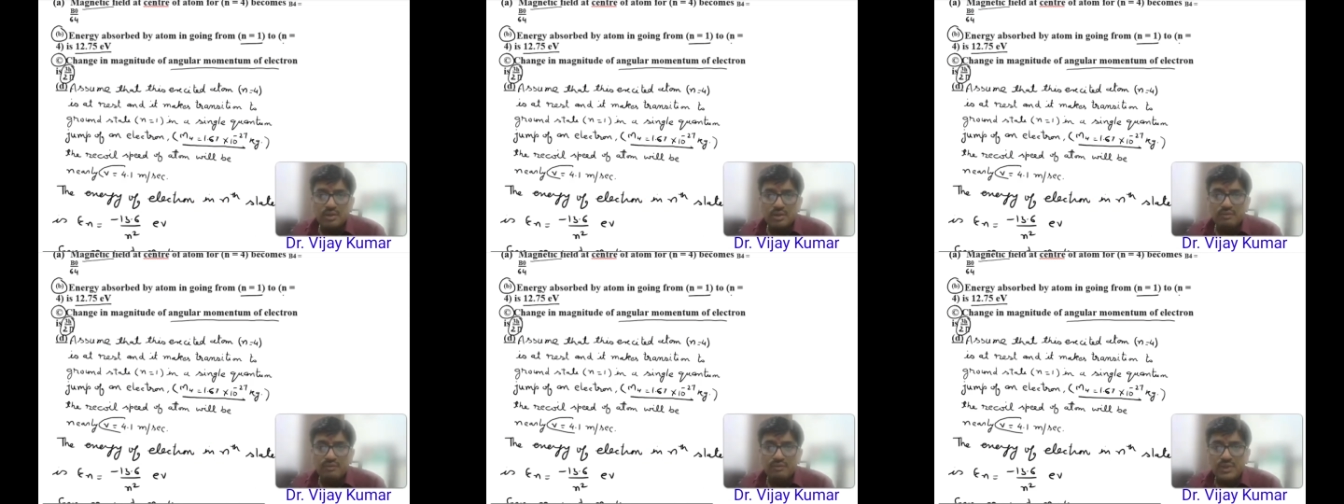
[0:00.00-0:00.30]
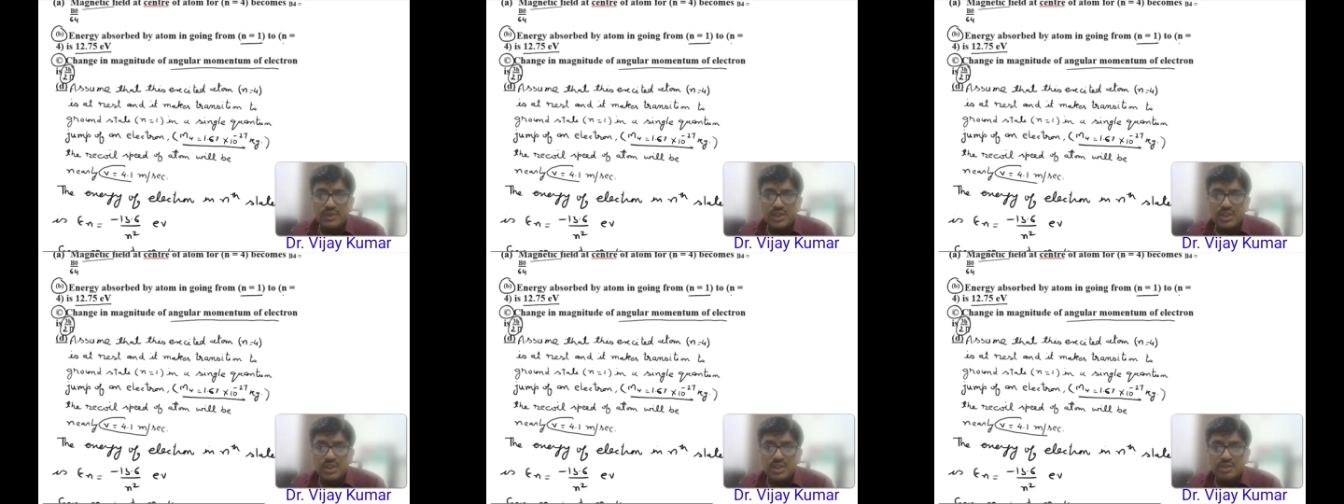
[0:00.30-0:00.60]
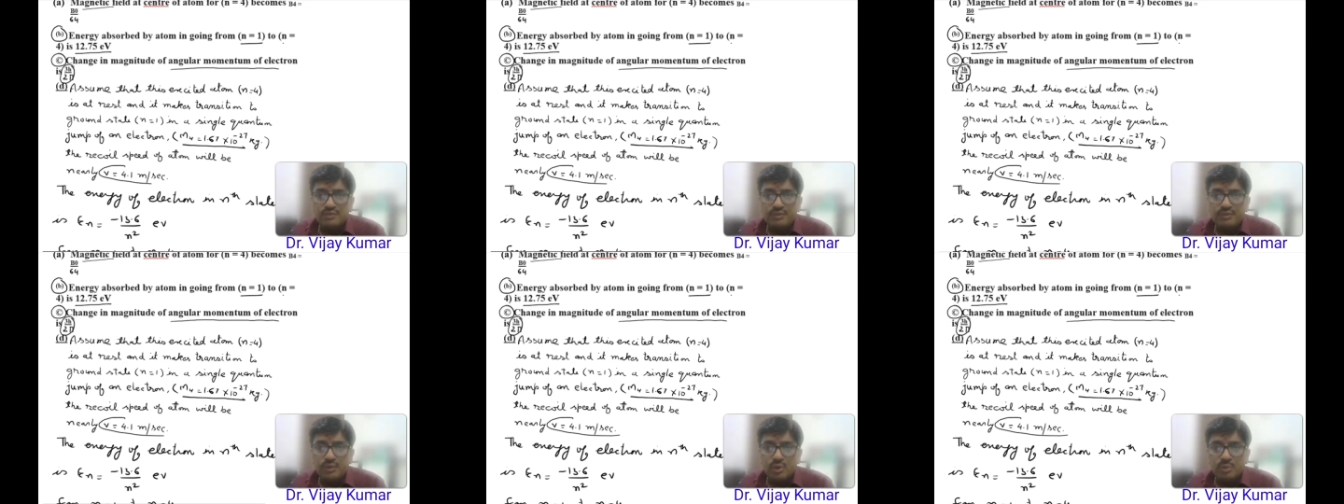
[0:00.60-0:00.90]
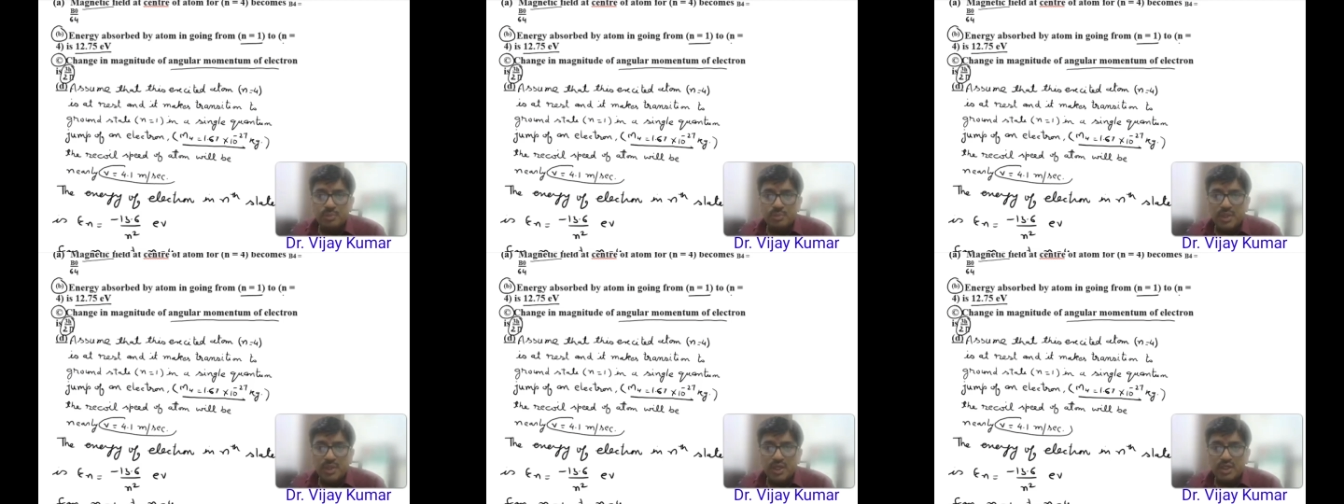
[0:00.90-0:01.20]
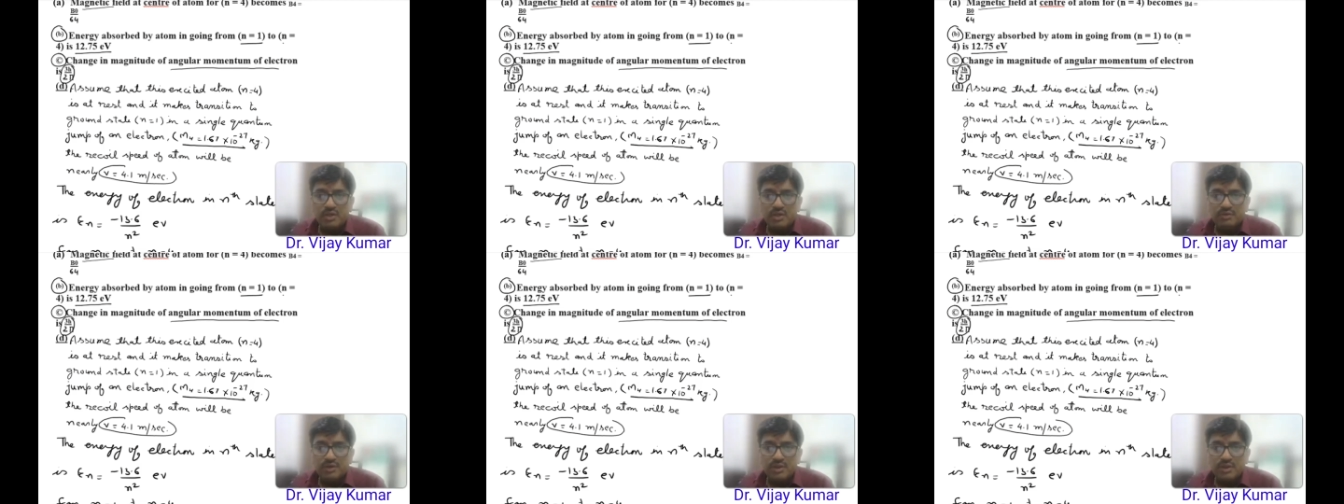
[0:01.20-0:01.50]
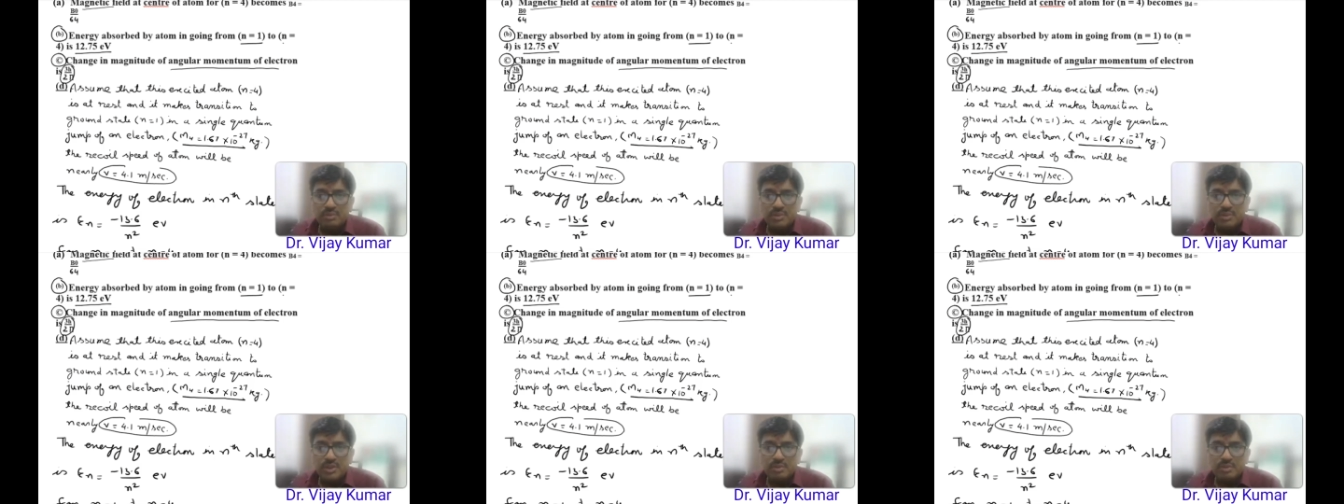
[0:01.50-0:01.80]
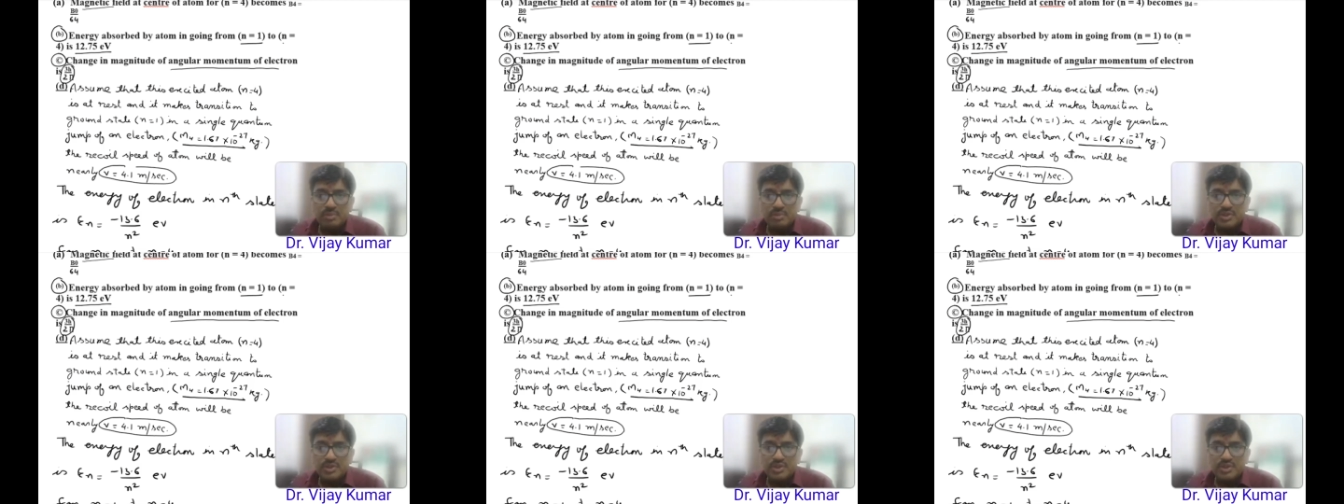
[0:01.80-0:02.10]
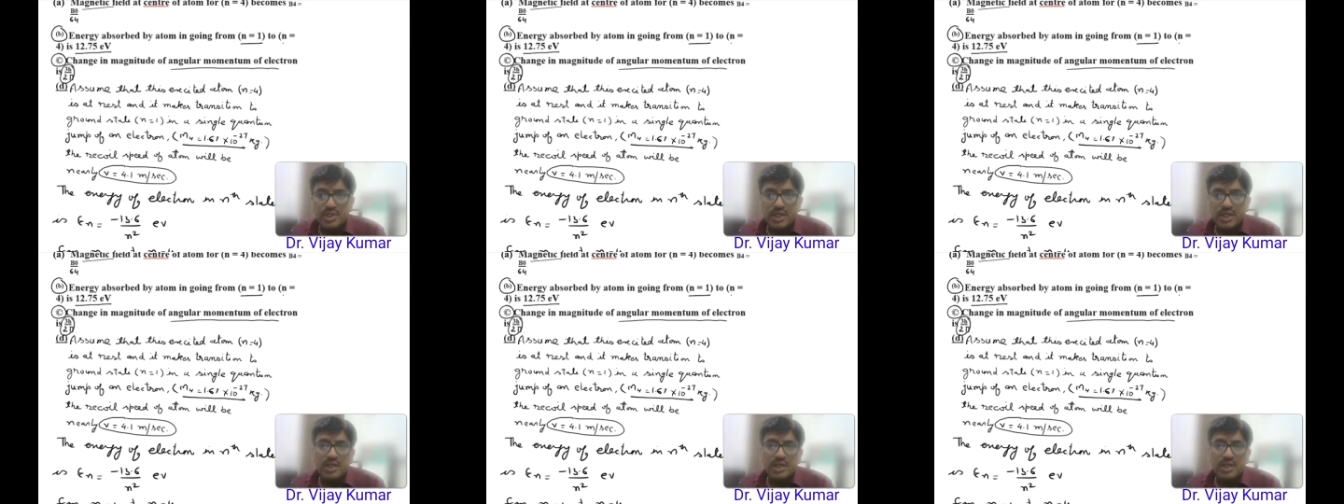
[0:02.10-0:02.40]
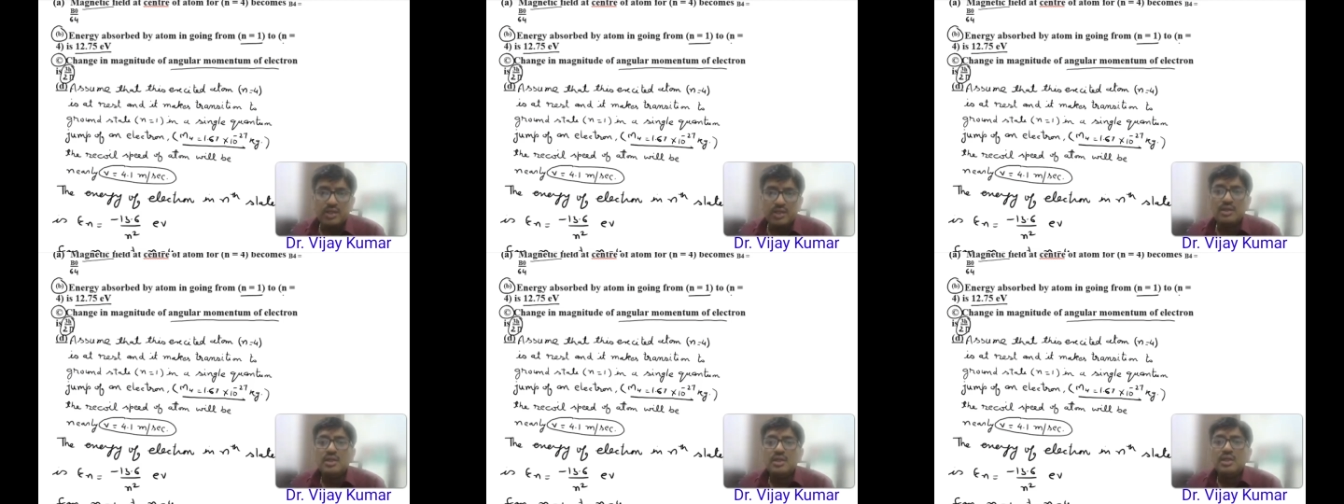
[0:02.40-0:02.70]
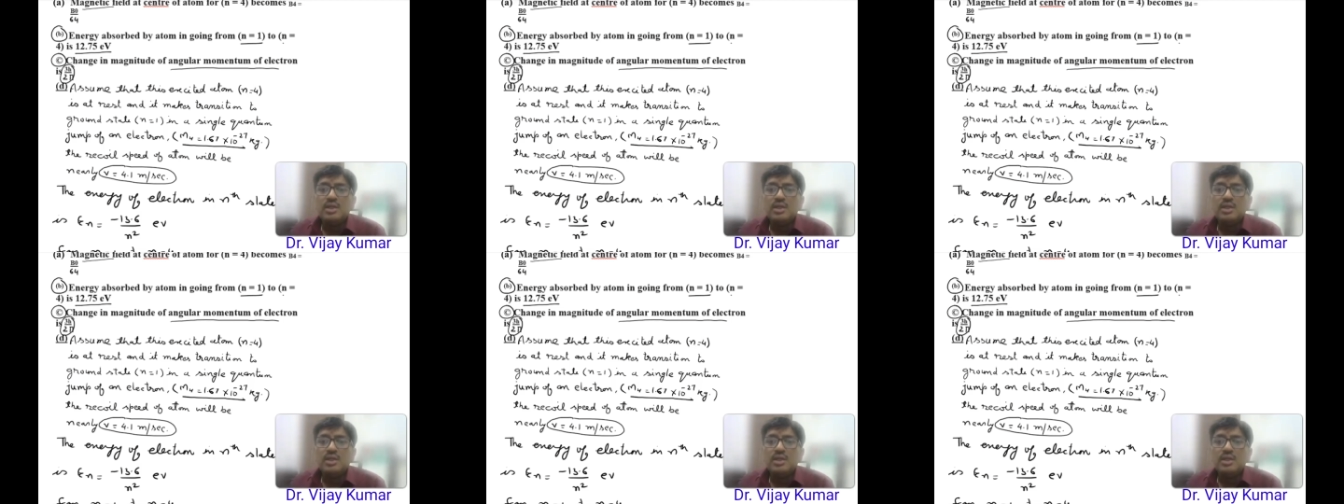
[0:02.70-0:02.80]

V is 4.1 meter per second,